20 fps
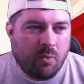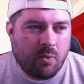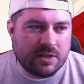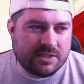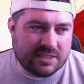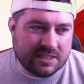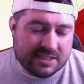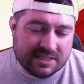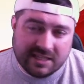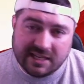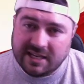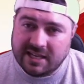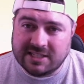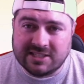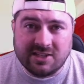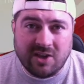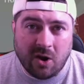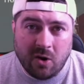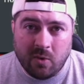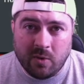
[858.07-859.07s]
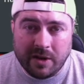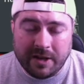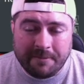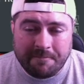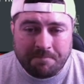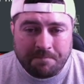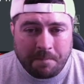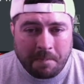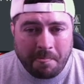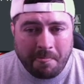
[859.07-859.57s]
Once this thing gets
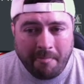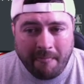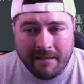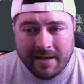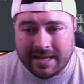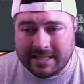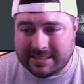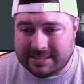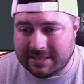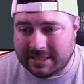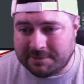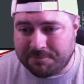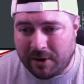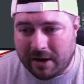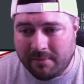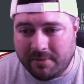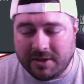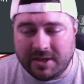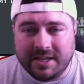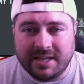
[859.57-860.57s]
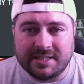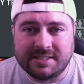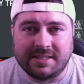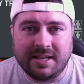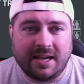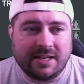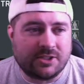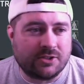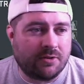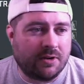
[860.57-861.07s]
going, it's probably gonna get
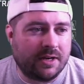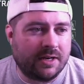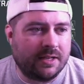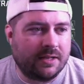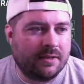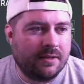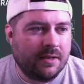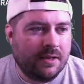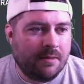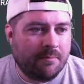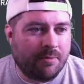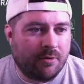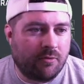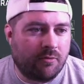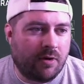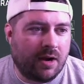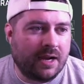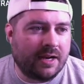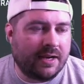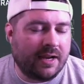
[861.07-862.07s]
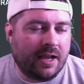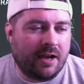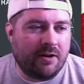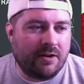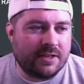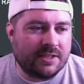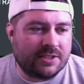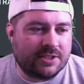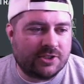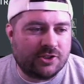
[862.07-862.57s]
saturated, but right now
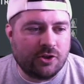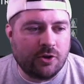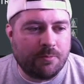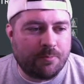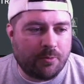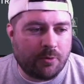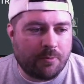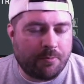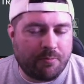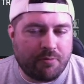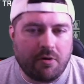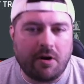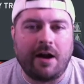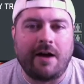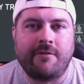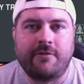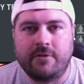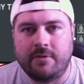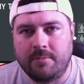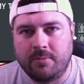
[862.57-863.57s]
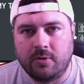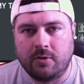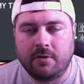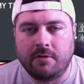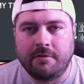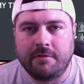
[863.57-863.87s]
it's super profitable.